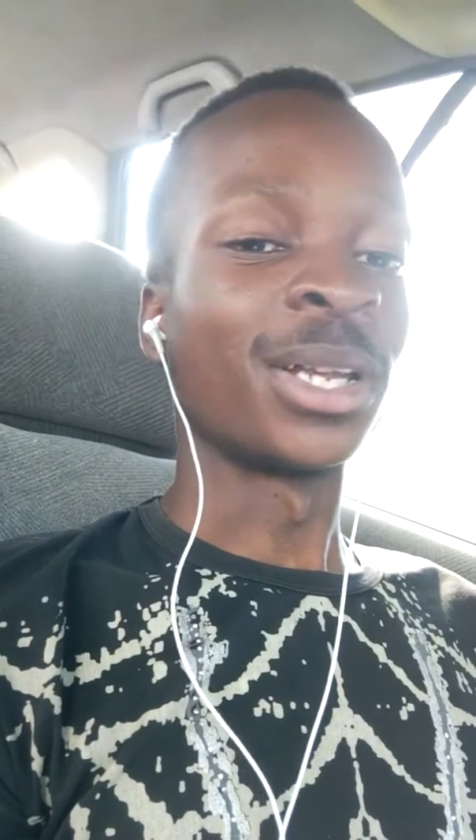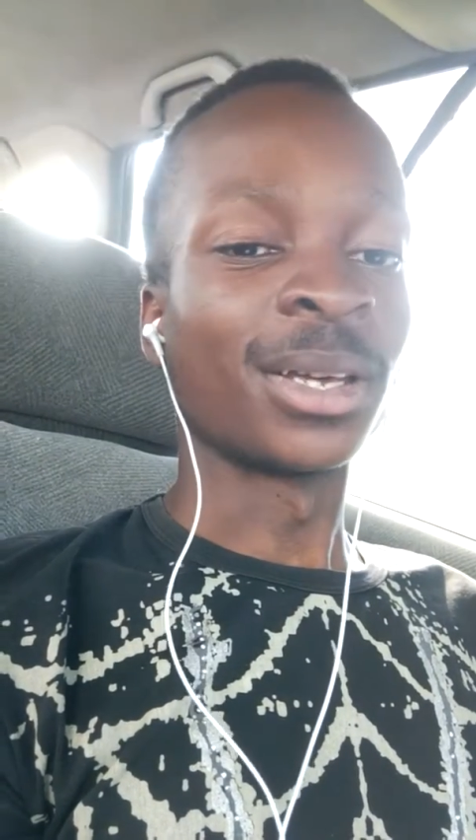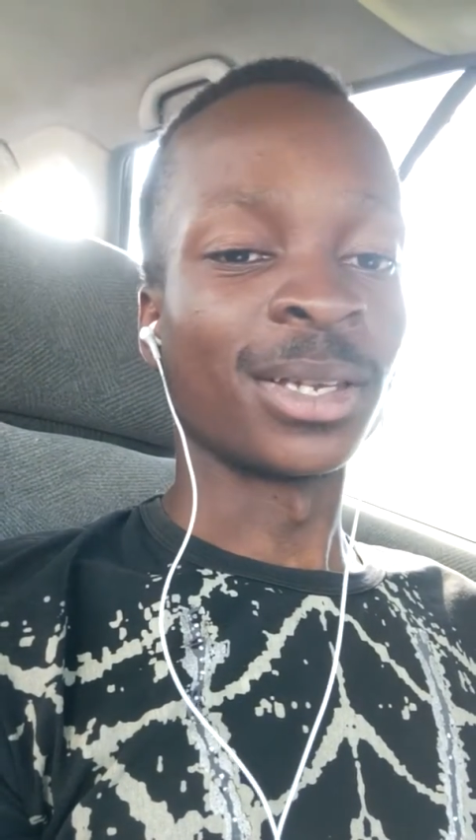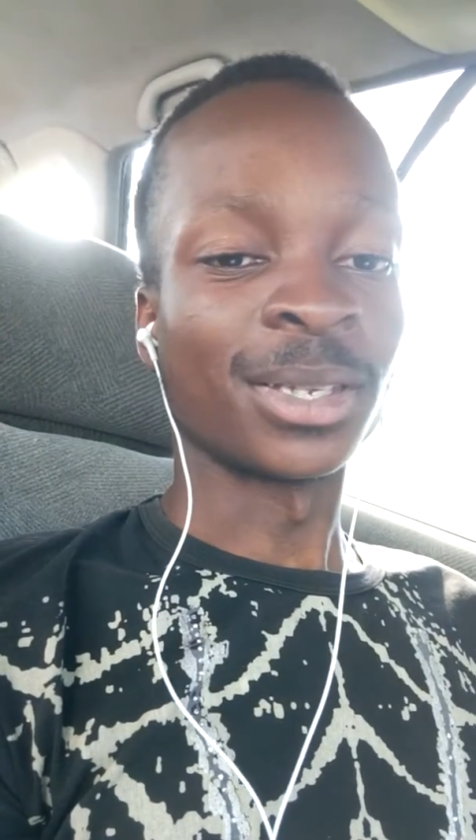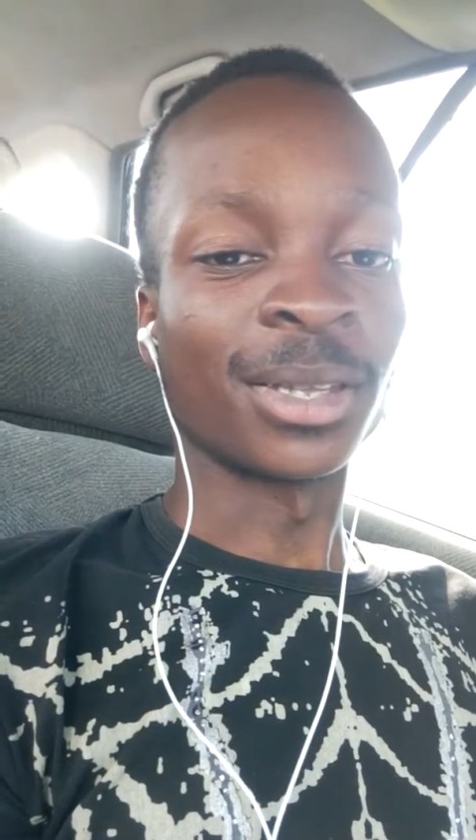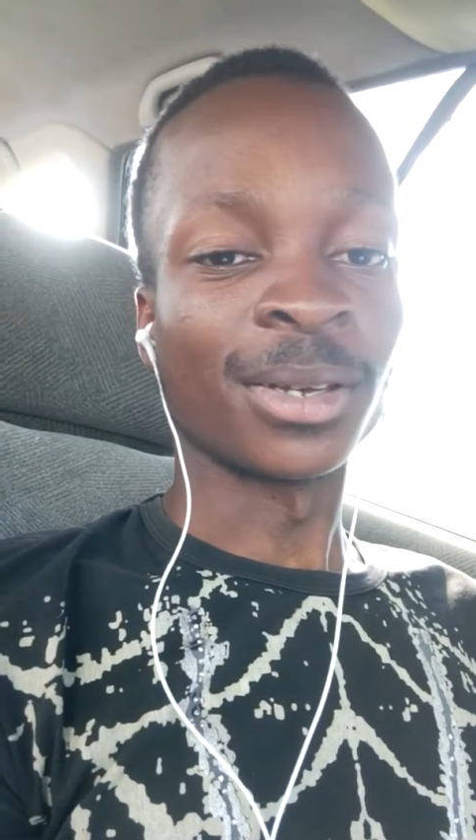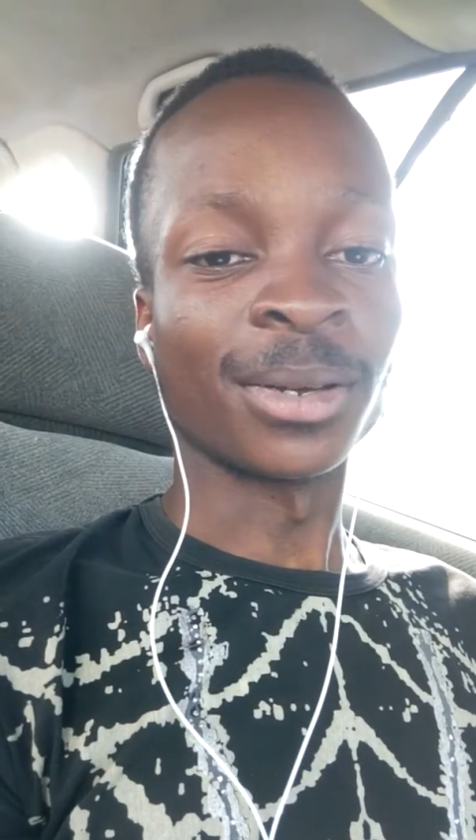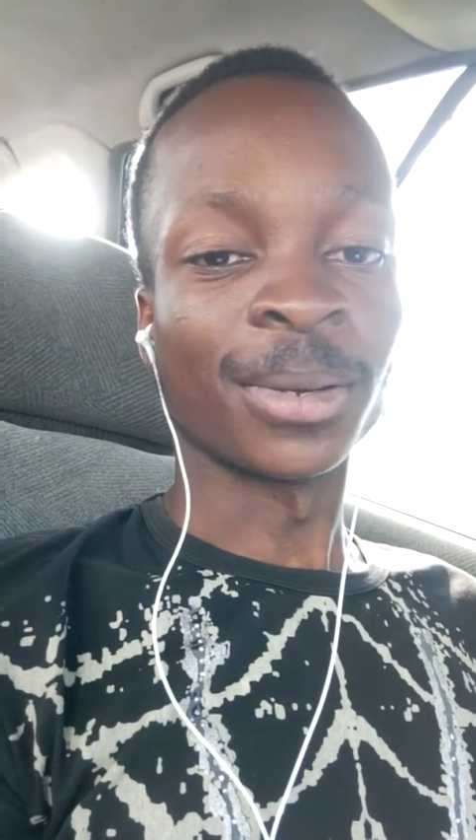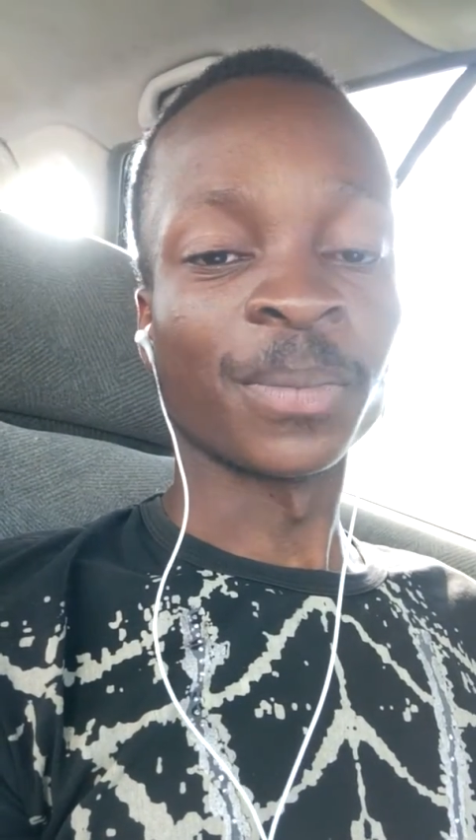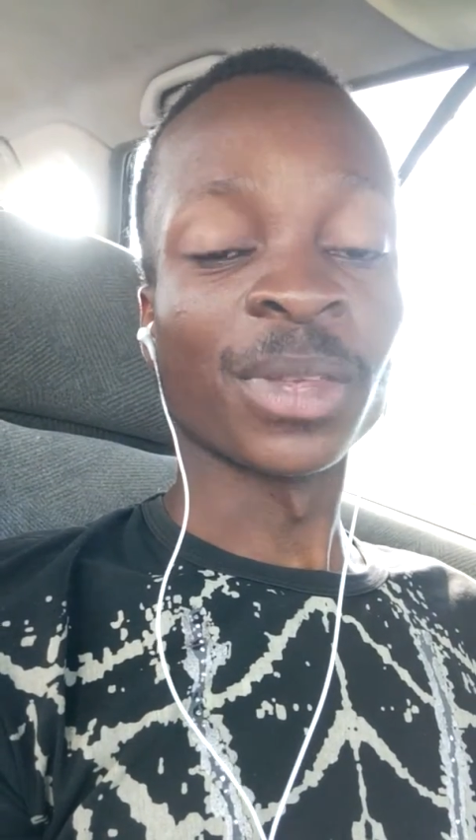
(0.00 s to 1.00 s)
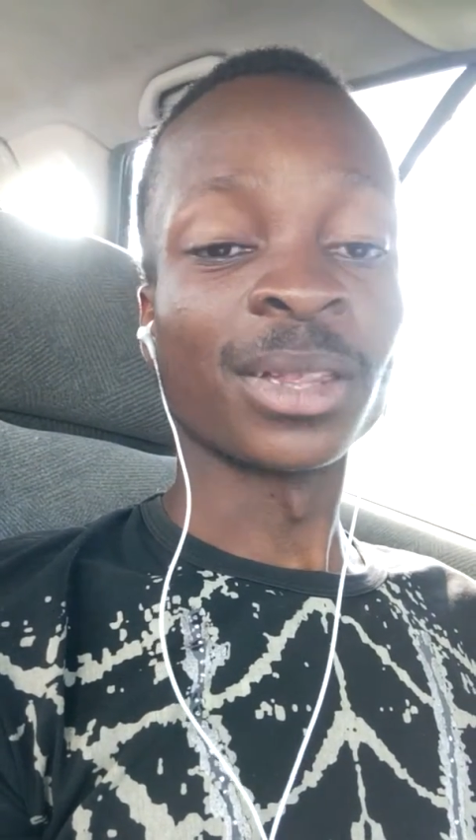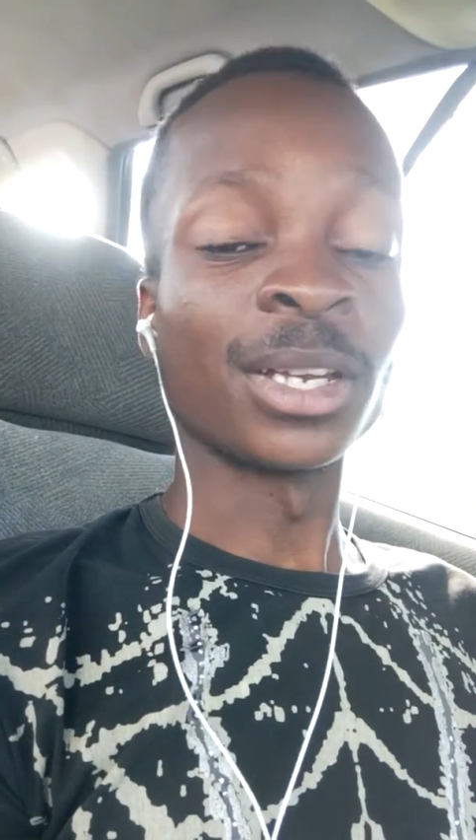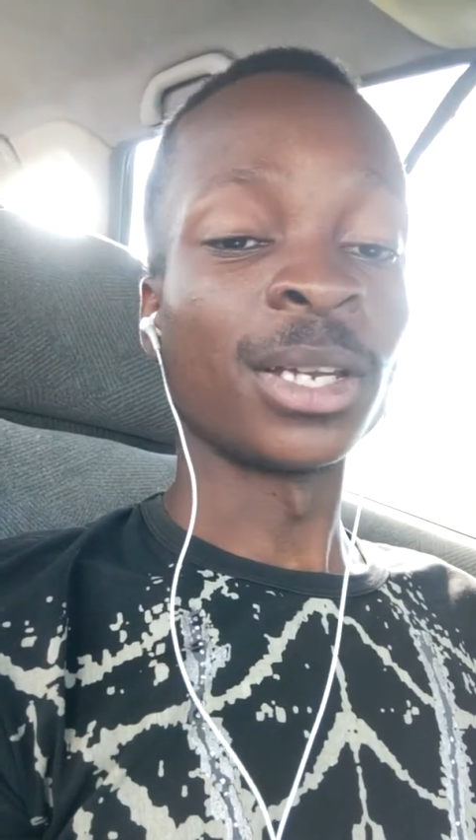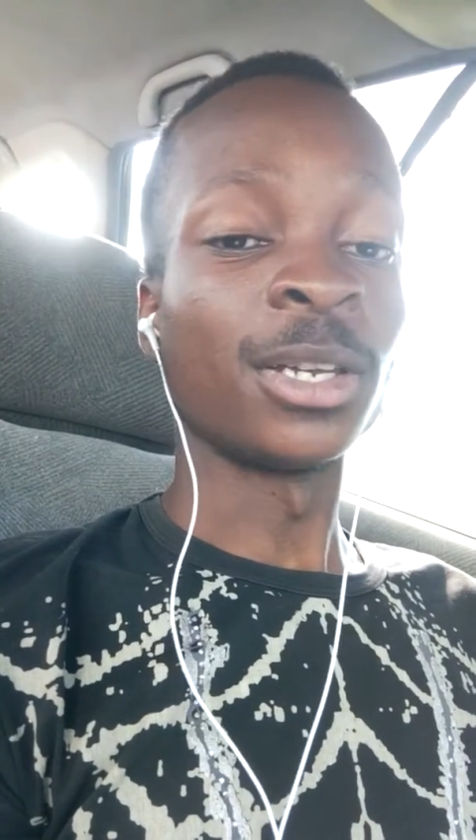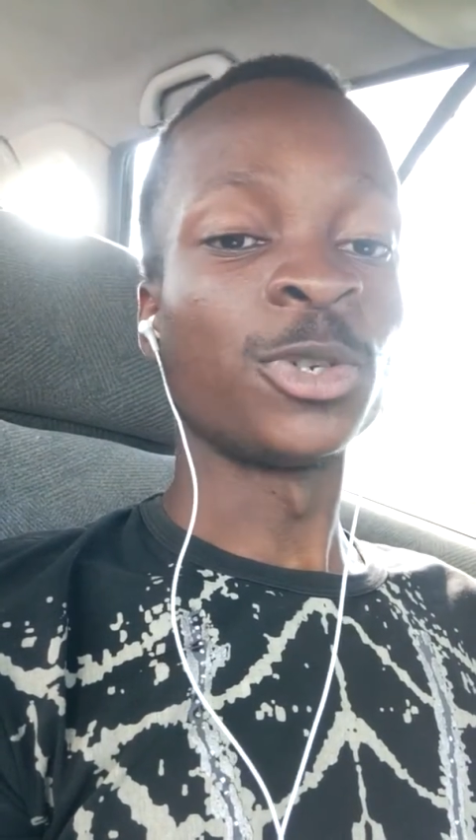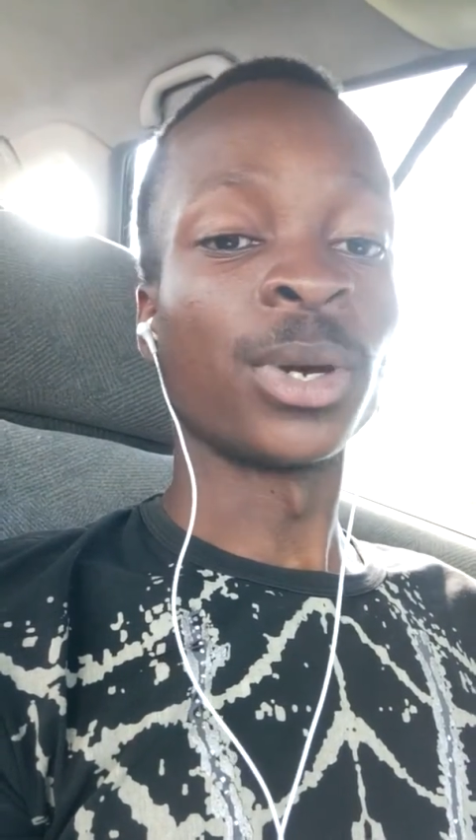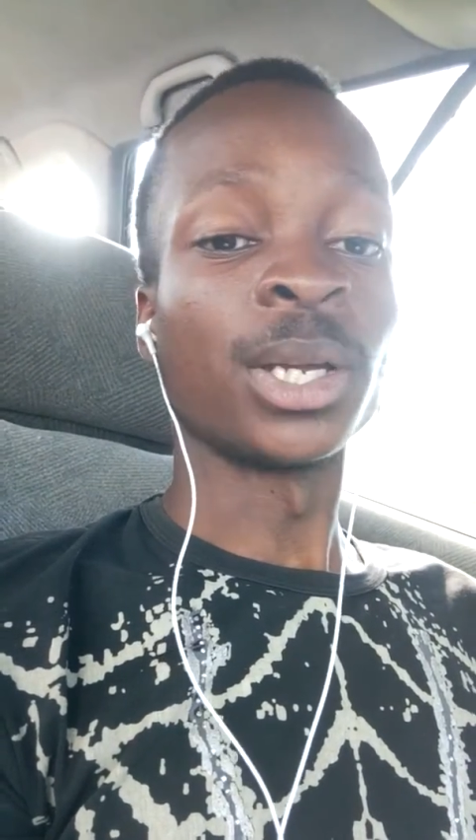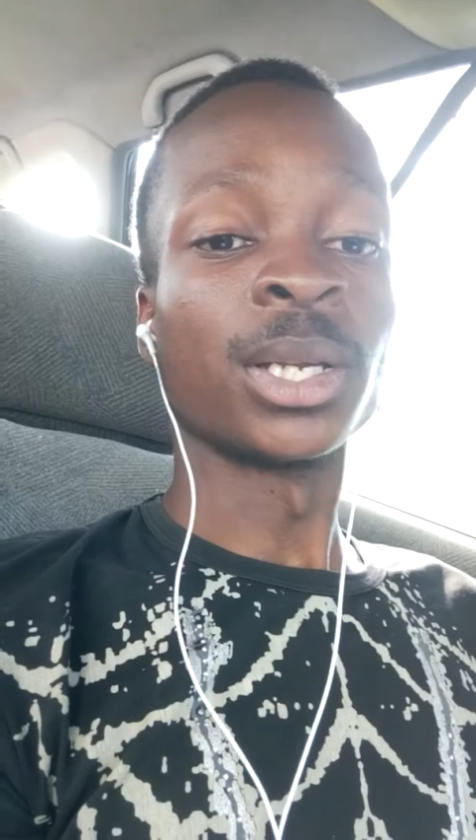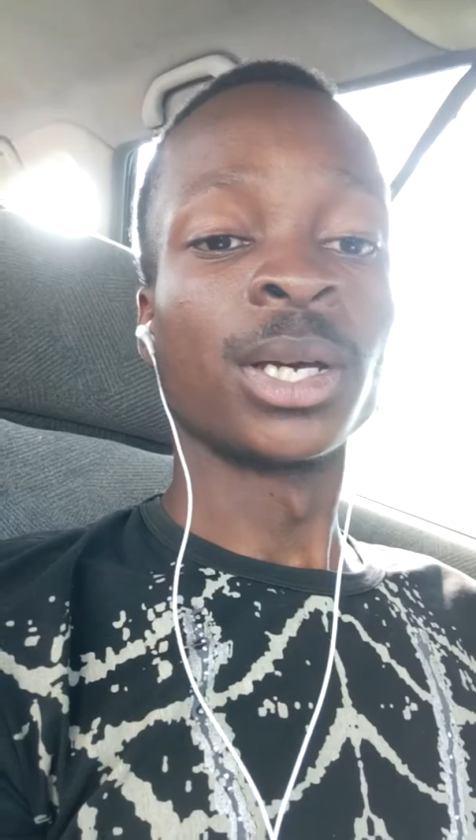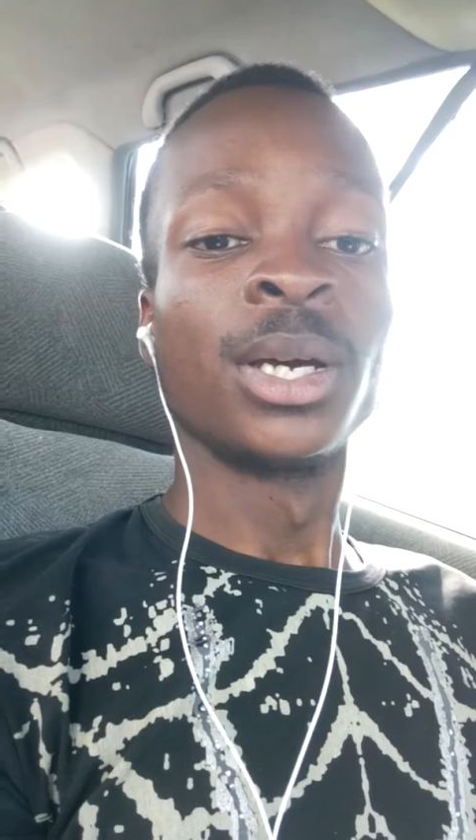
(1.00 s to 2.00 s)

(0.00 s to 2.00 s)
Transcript: that is the knee joint.